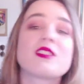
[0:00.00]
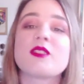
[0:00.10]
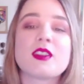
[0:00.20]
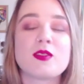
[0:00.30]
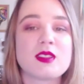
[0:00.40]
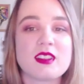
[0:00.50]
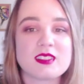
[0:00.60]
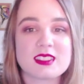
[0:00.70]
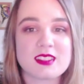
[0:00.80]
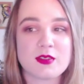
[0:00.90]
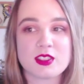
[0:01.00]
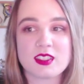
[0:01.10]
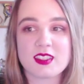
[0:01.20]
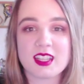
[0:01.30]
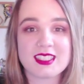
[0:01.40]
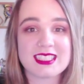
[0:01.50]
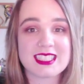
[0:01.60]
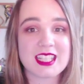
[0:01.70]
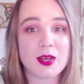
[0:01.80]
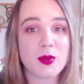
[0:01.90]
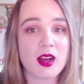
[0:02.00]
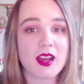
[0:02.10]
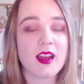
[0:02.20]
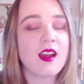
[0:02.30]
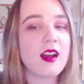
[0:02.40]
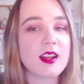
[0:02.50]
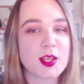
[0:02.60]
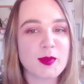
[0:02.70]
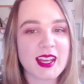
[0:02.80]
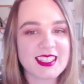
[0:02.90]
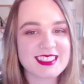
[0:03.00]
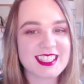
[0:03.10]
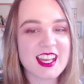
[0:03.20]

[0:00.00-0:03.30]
If anyone else has ever done like a DIY honey mask,